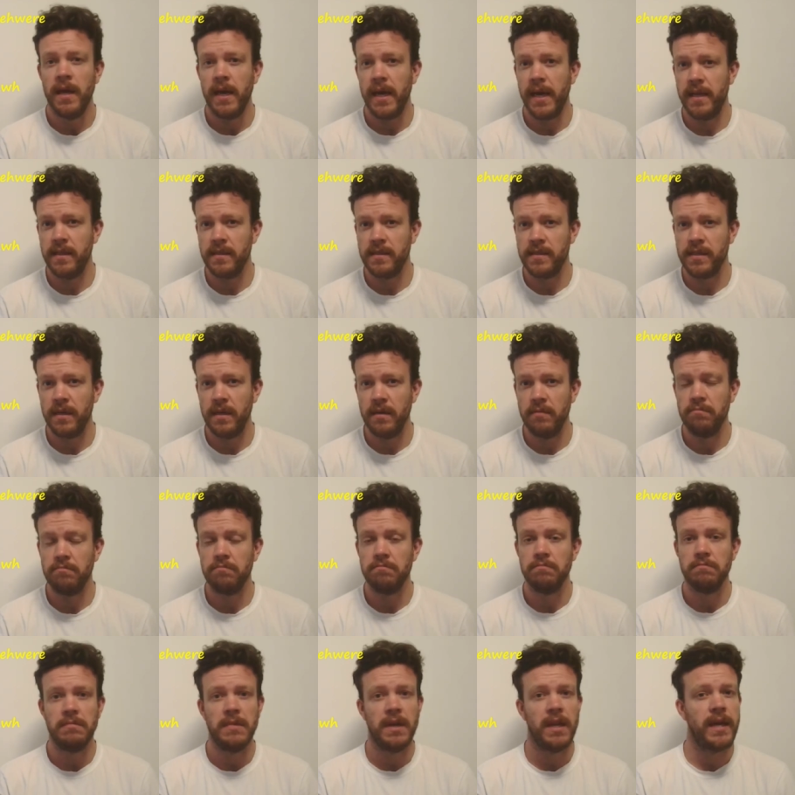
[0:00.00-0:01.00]
Enter,
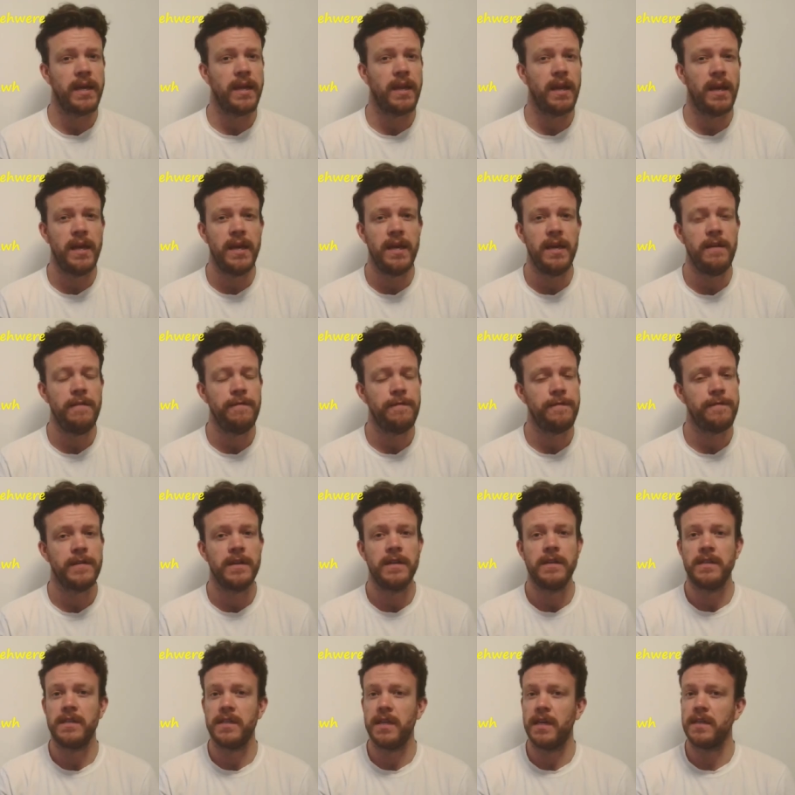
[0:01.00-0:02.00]
like leave,
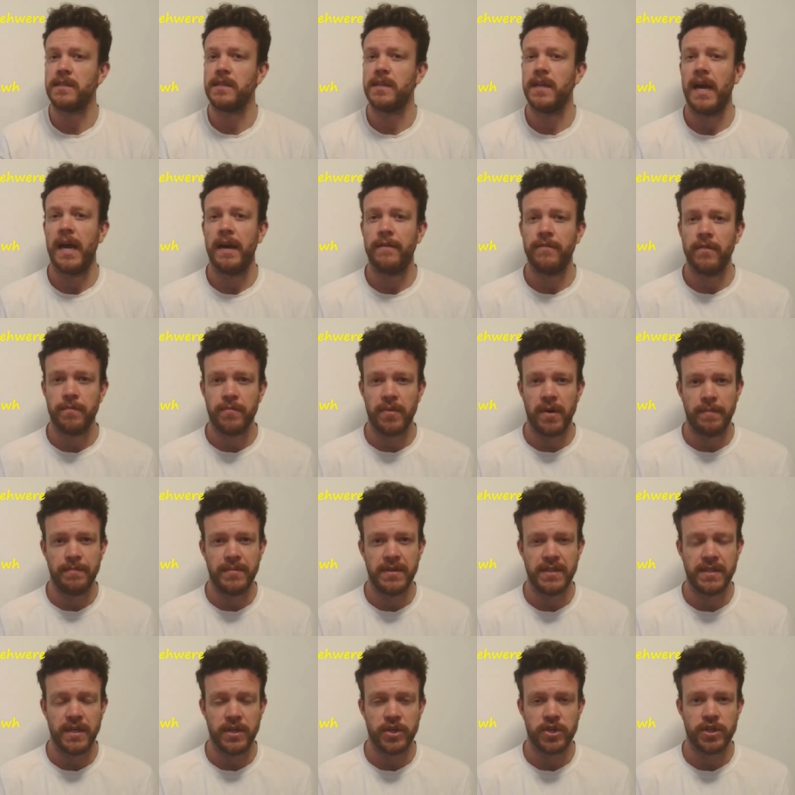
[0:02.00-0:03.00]
doesn't have a
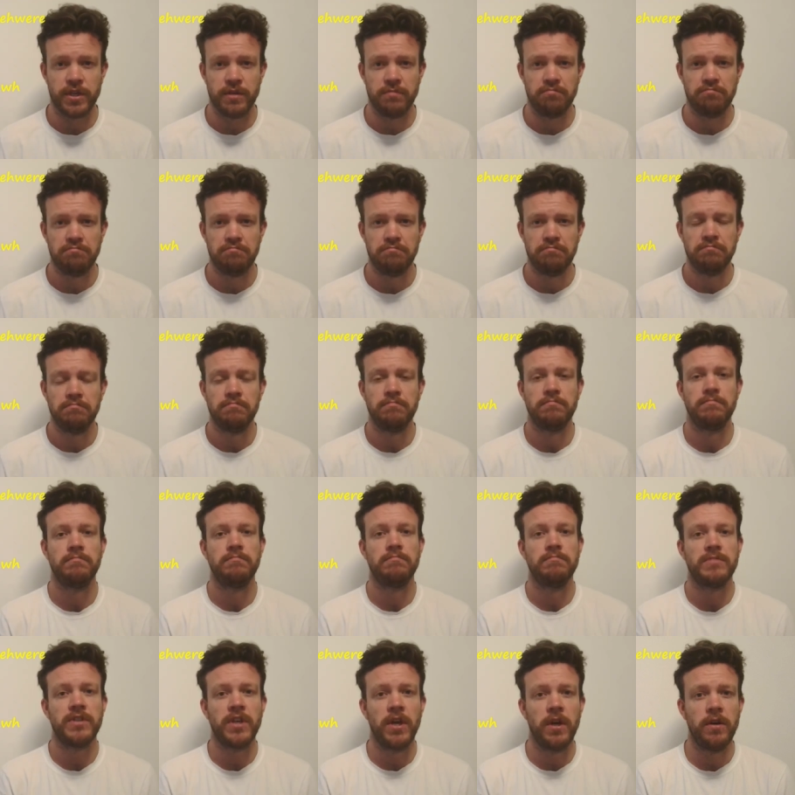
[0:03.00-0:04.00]
preposition.
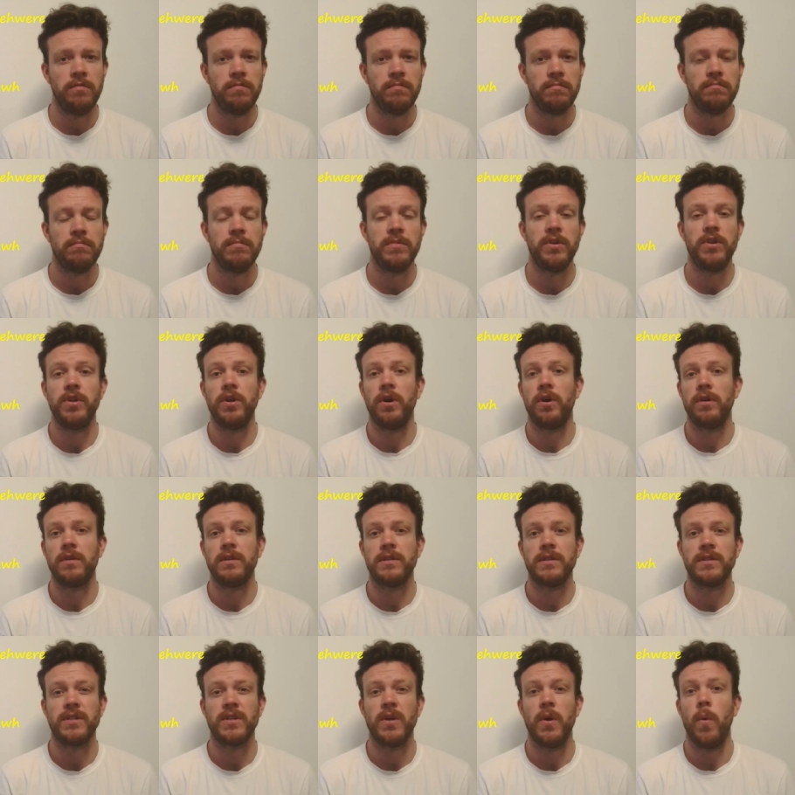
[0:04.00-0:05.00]
So,
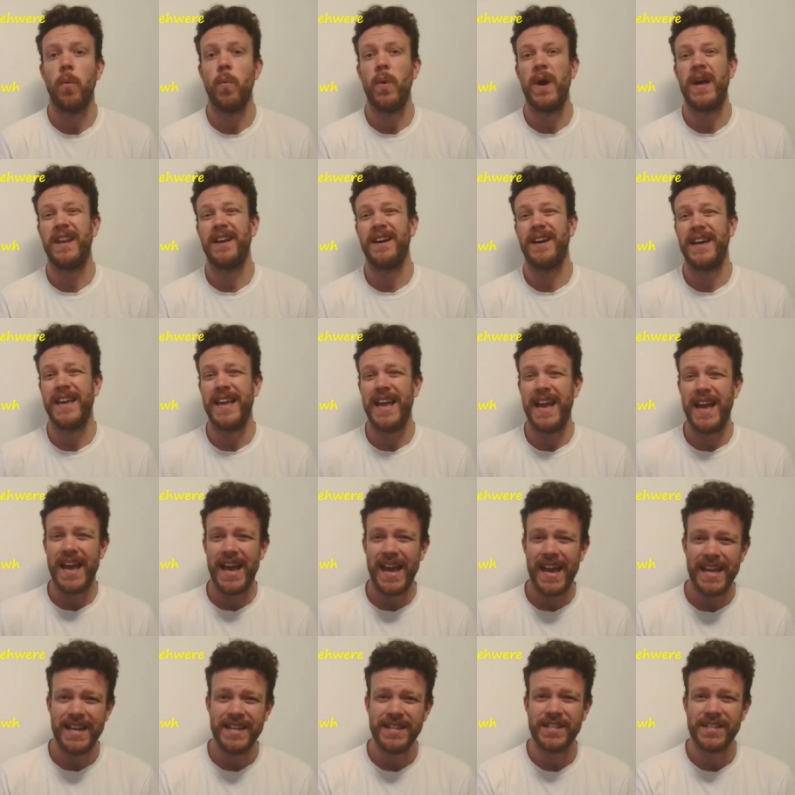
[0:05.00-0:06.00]
not when I
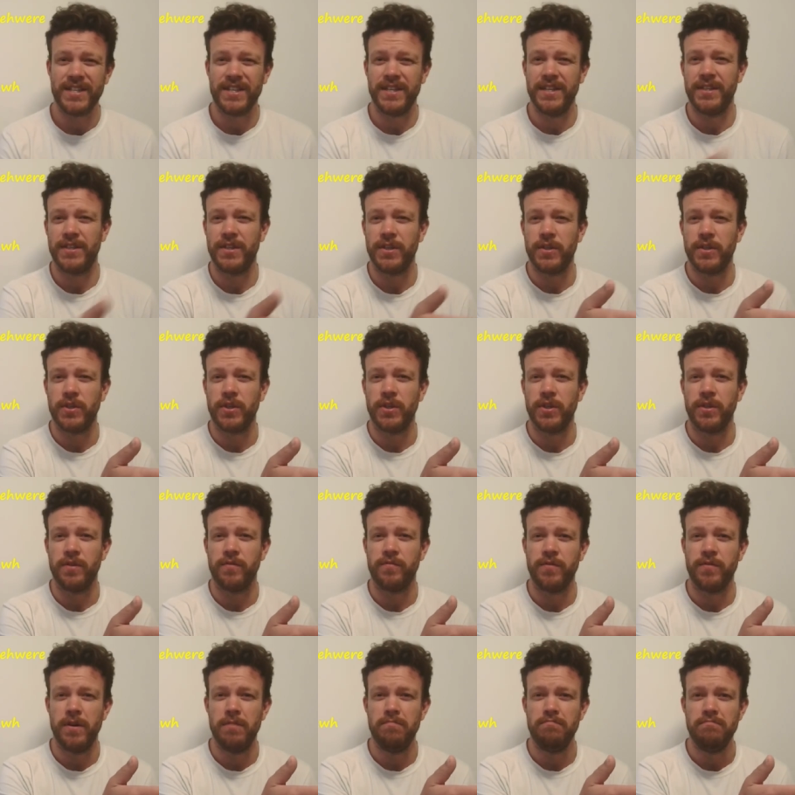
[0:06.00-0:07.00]
entered to the
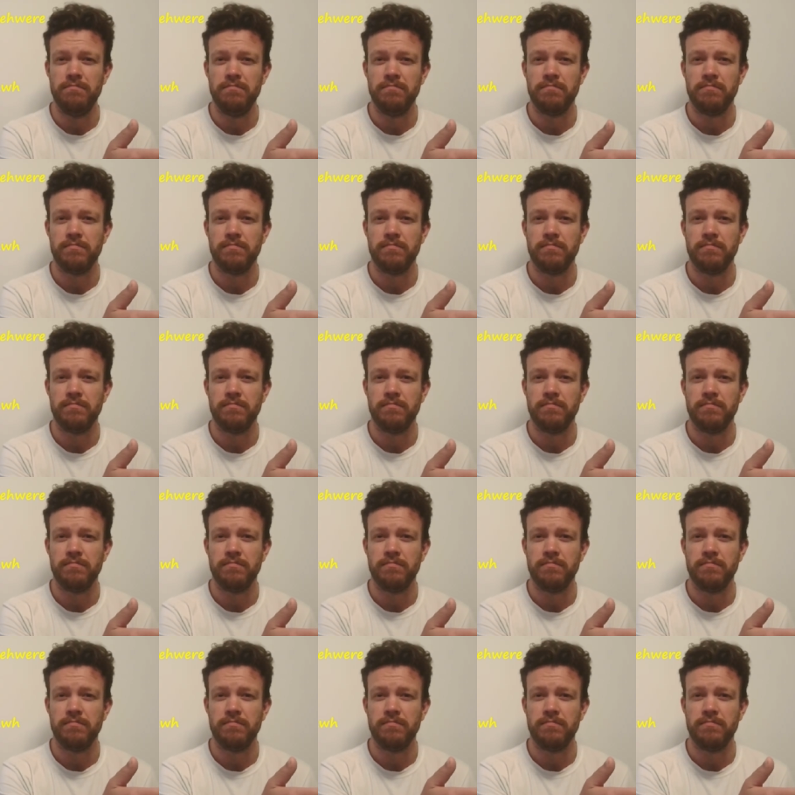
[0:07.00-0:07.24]
room.